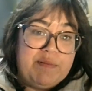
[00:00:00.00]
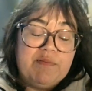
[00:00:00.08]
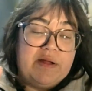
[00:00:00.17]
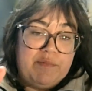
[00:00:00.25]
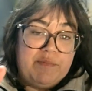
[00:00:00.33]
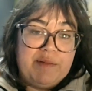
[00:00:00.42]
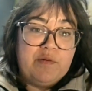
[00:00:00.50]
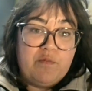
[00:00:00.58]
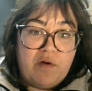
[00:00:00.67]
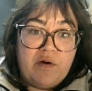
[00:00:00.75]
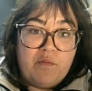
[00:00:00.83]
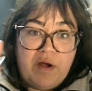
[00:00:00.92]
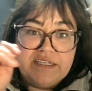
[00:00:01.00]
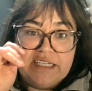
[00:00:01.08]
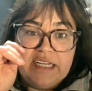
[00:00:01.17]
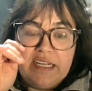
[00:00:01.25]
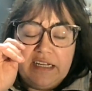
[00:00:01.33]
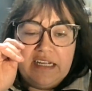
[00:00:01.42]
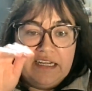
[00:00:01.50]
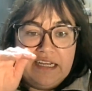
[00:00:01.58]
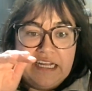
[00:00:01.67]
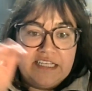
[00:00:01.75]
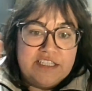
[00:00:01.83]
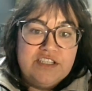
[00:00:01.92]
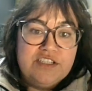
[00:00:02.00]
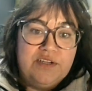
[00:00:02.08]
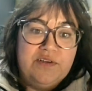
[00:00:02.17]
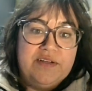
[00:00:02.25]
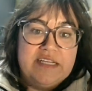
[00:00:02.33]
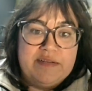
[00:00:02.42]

what people are wanting it to do.